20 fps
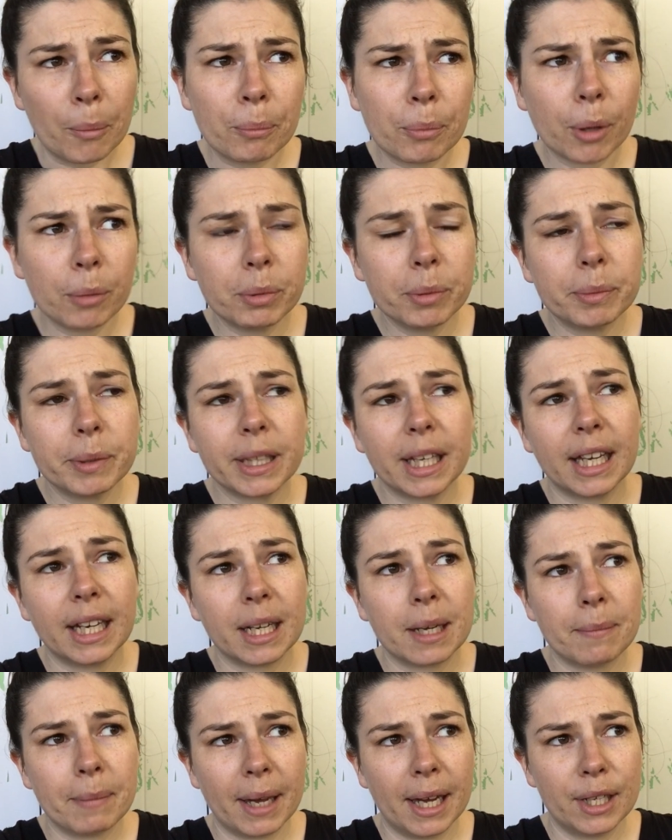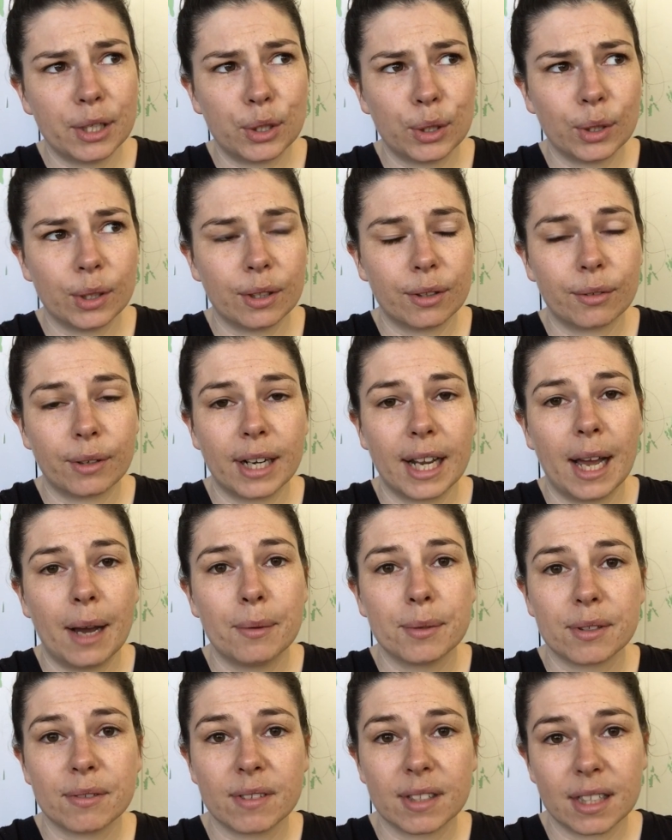probably getting about 2 to 3
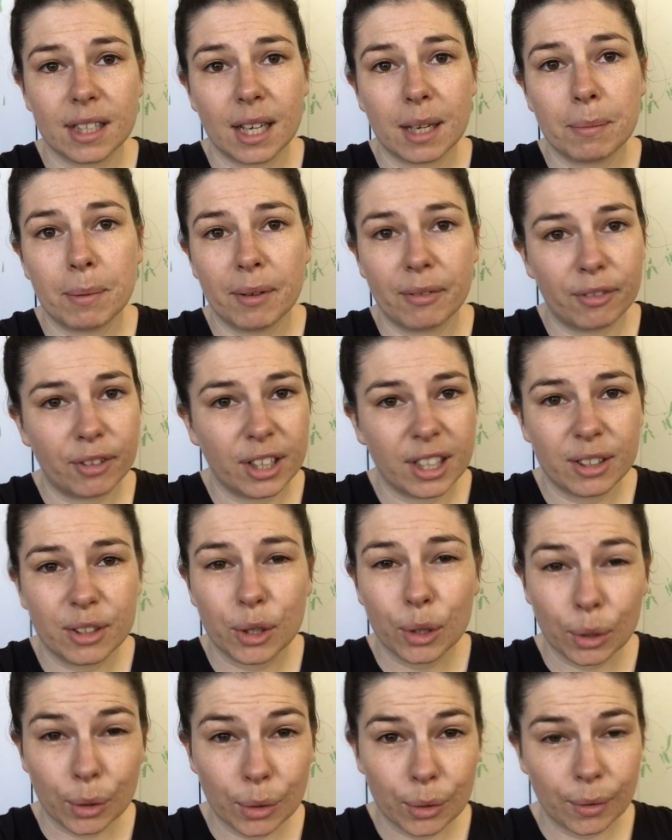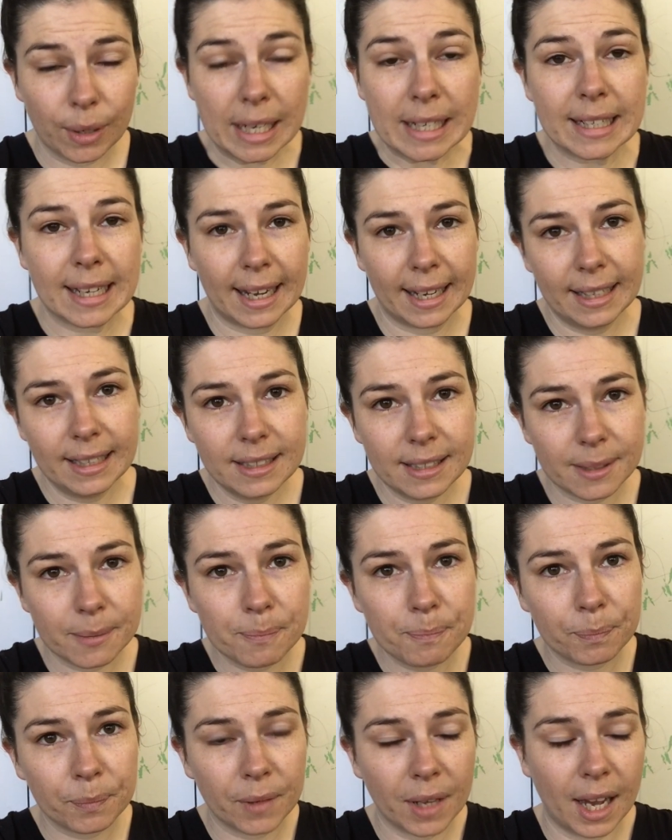hours of sleep every 2 to 3 days.
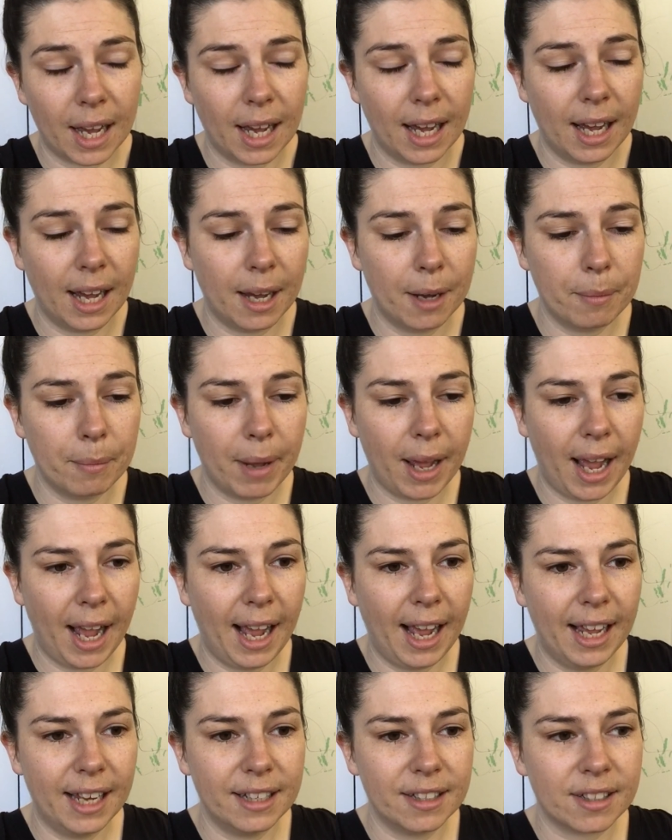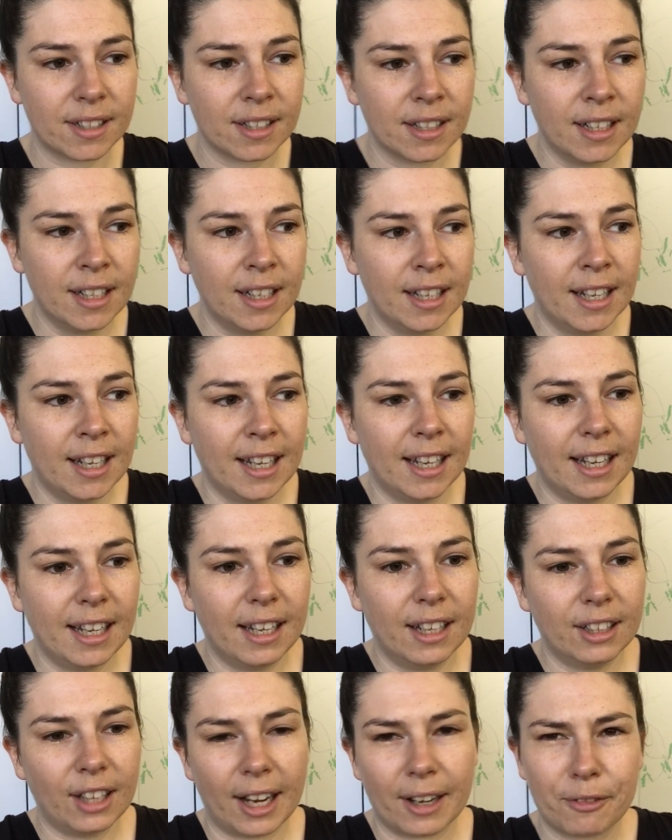
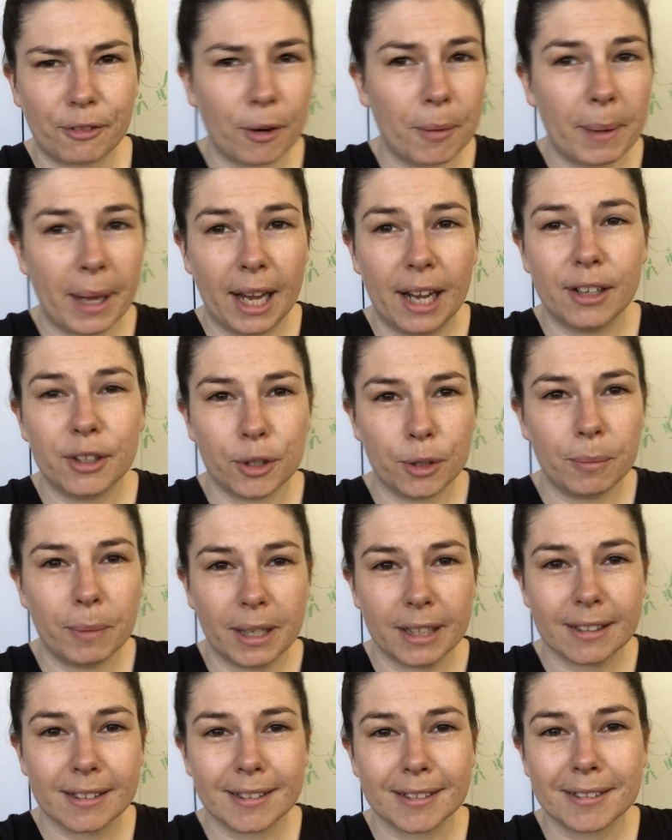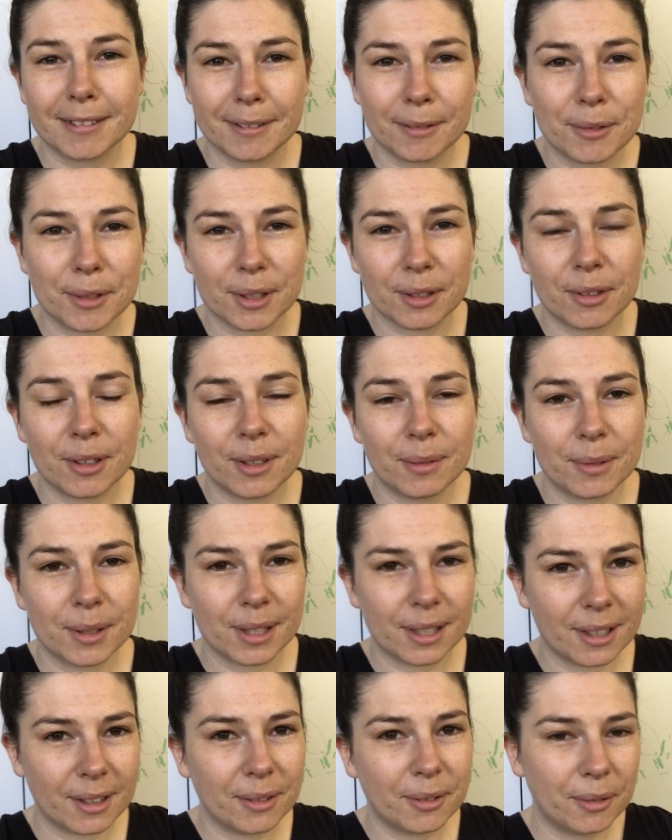For about 2 months, it
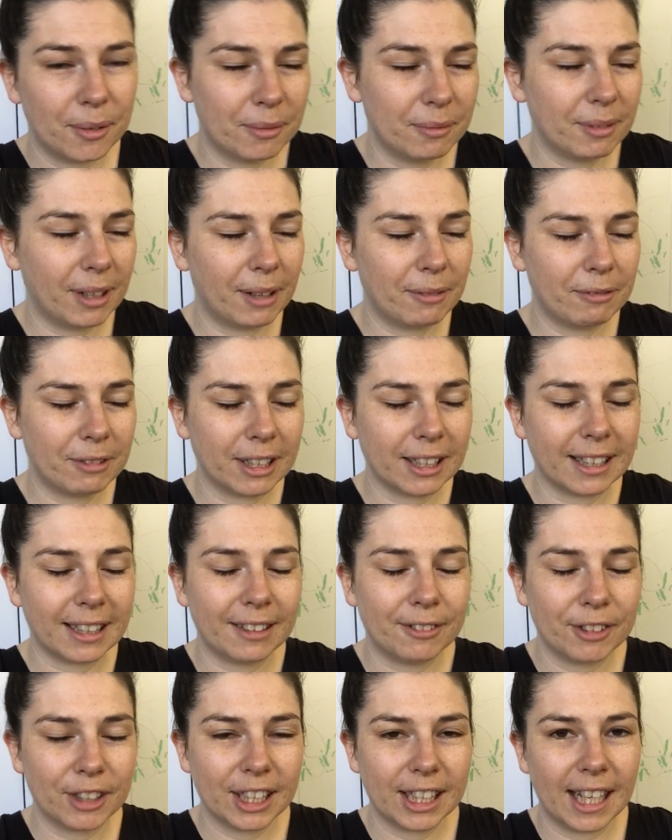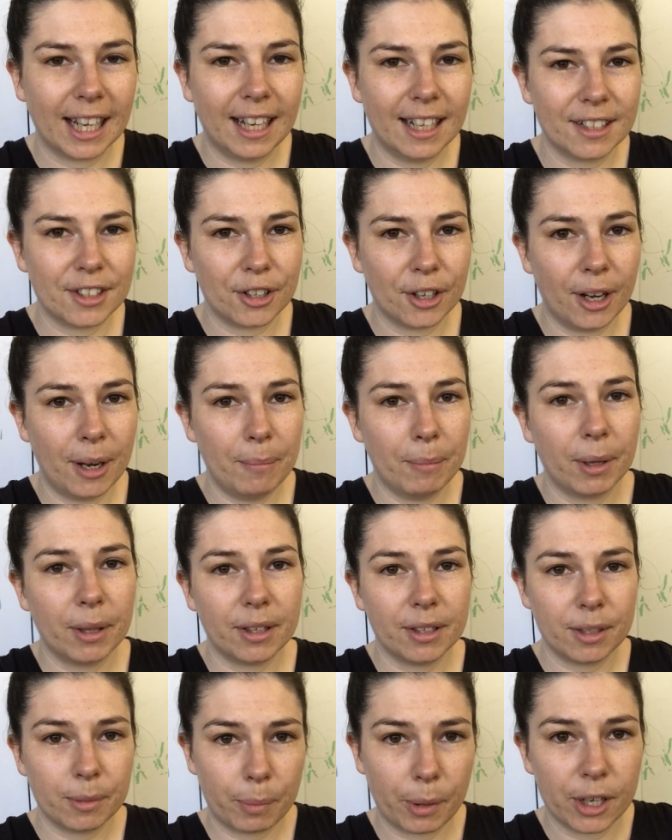was a really, really hard time. But
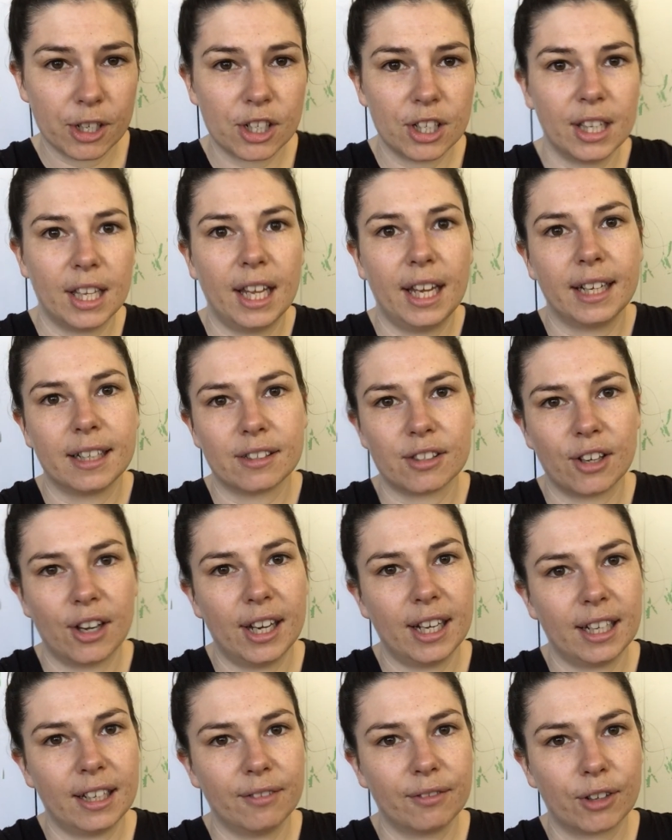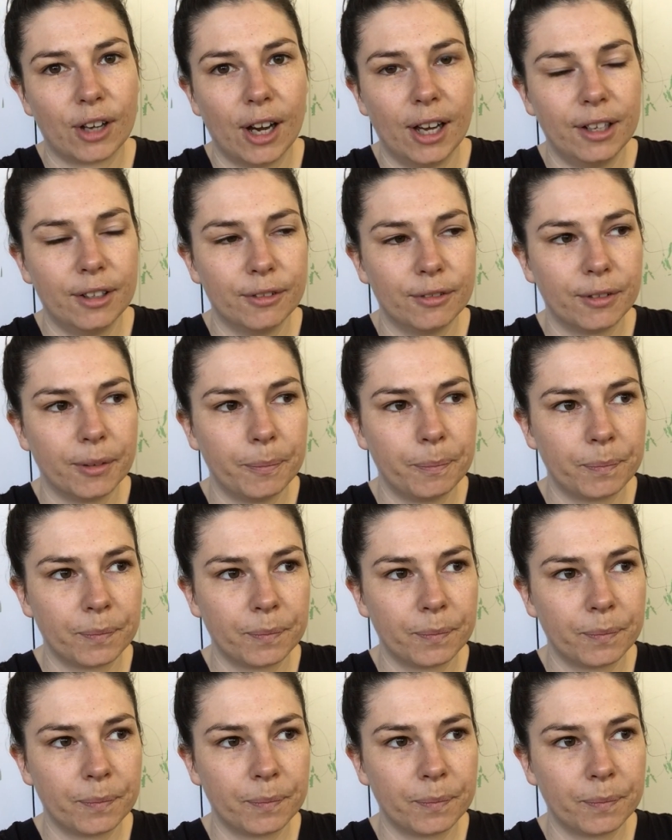the depression and the anxiety have kind of,